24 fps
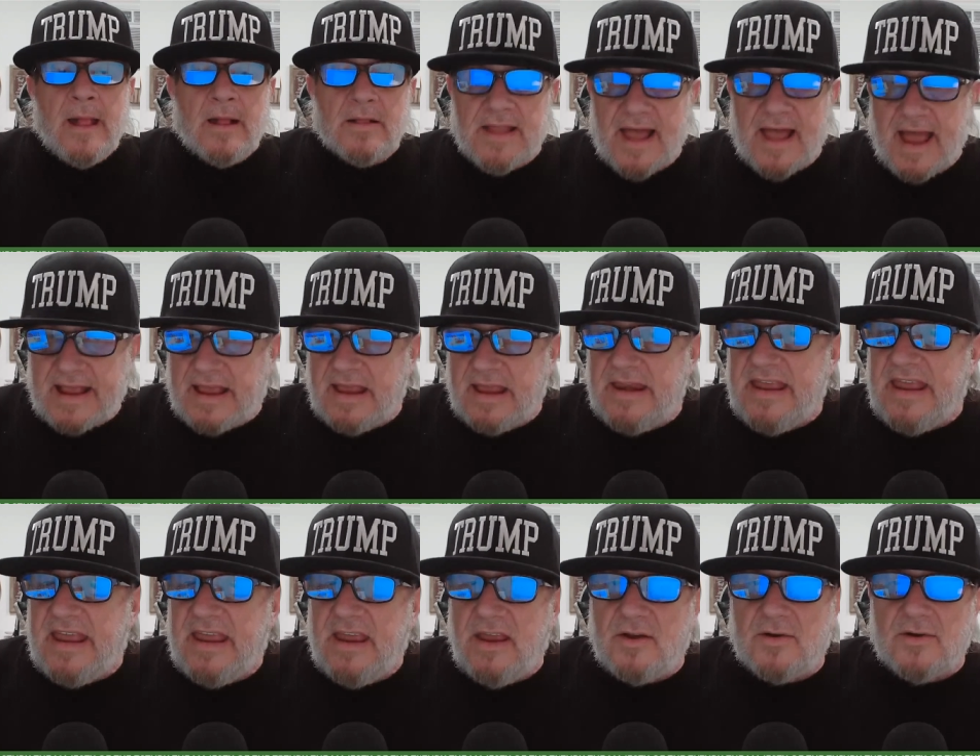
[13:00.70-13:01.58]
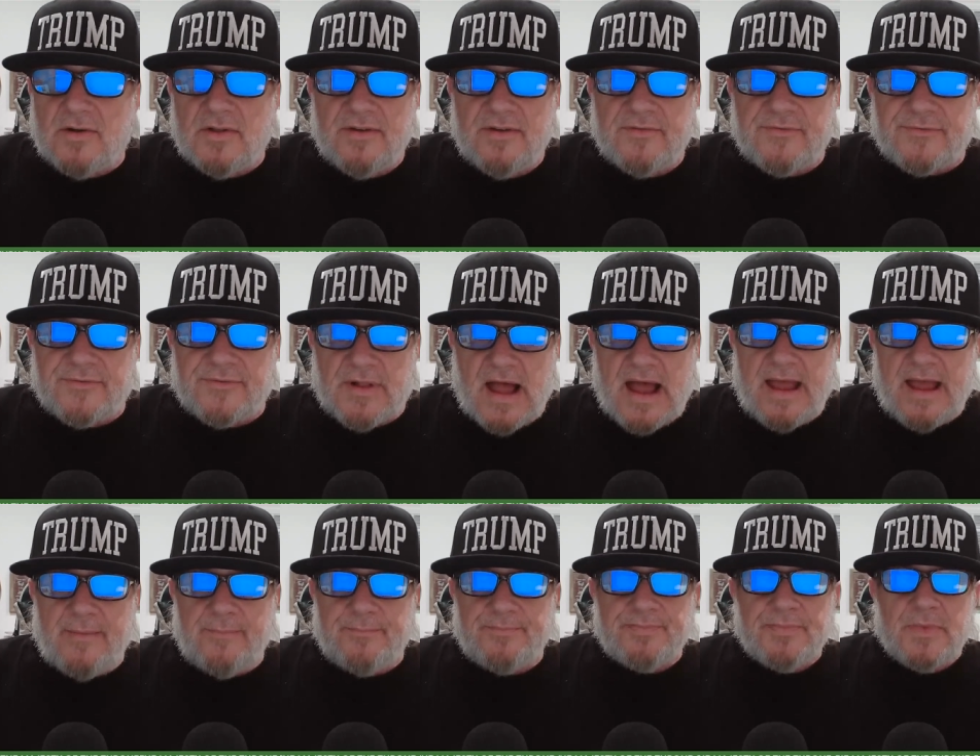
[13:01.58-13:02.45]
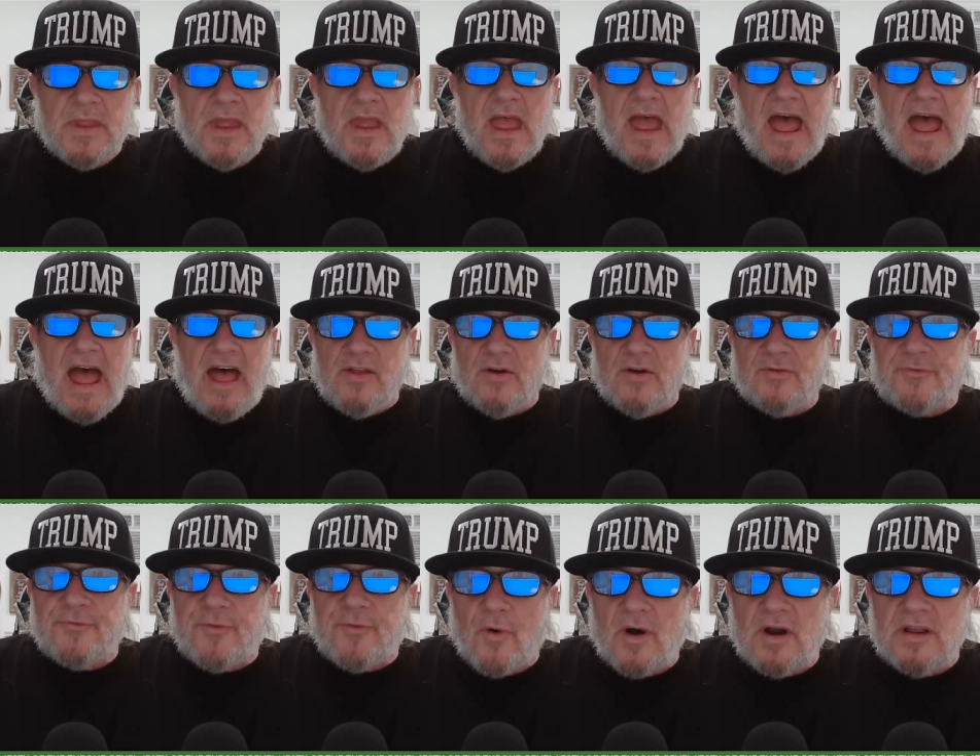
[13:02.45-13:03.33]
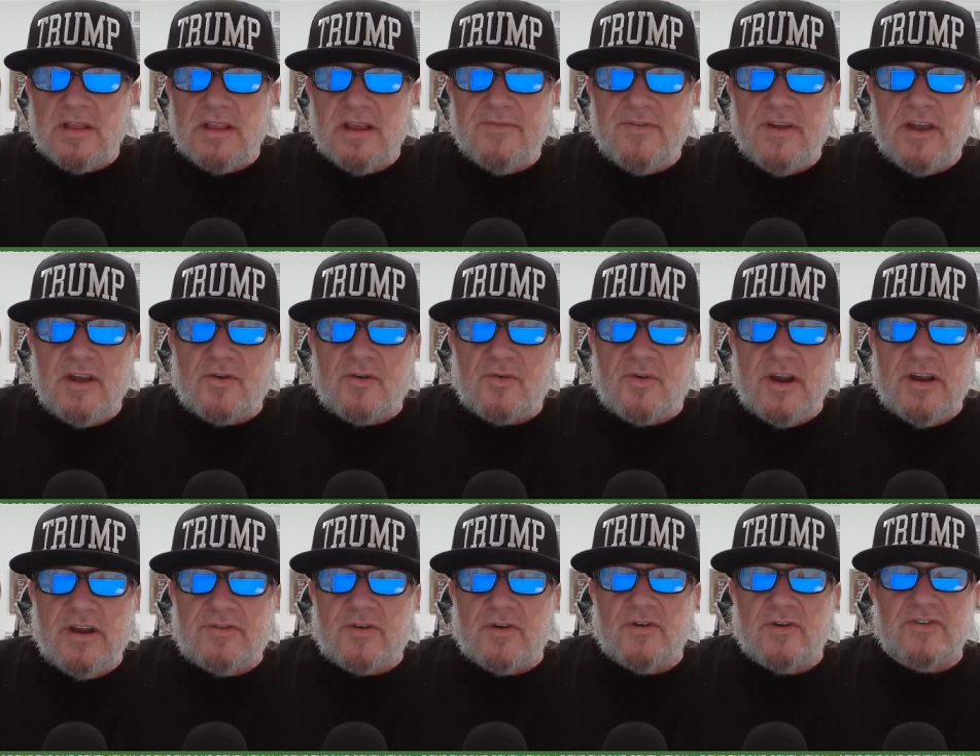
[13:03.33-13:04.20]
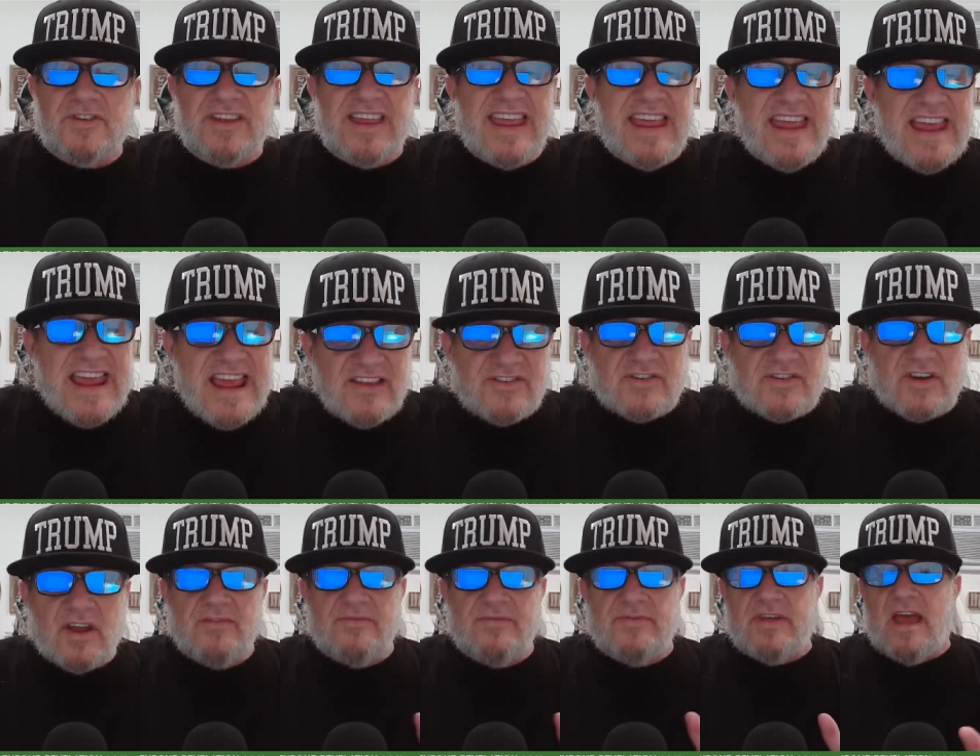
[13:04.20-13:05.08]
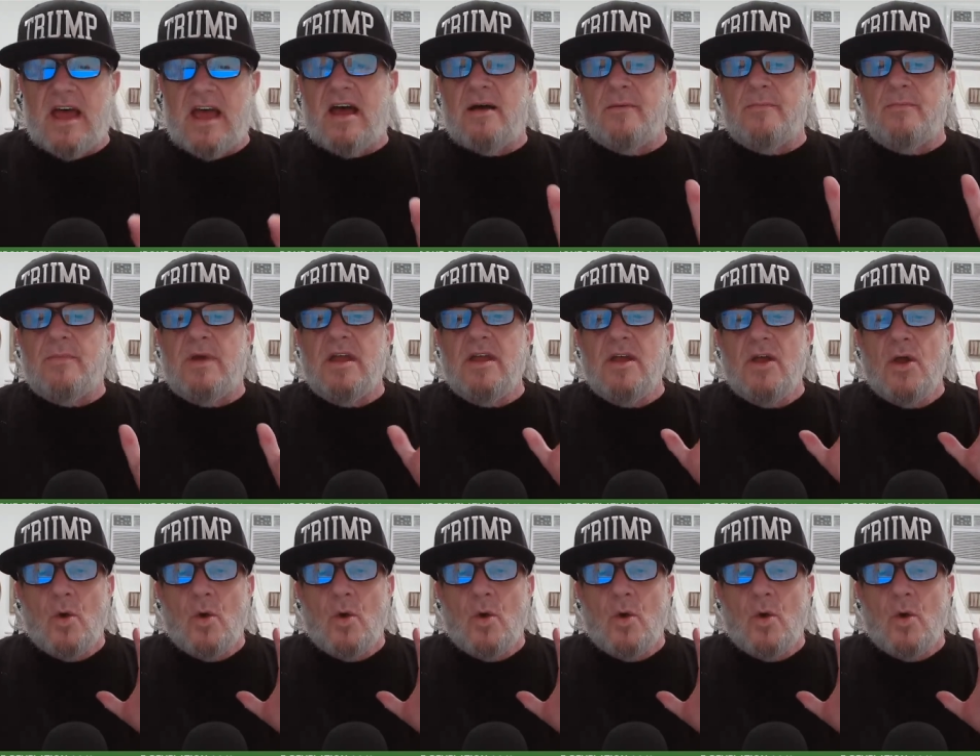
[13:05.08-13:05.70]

like an eagle in flight and the four living creatures each of them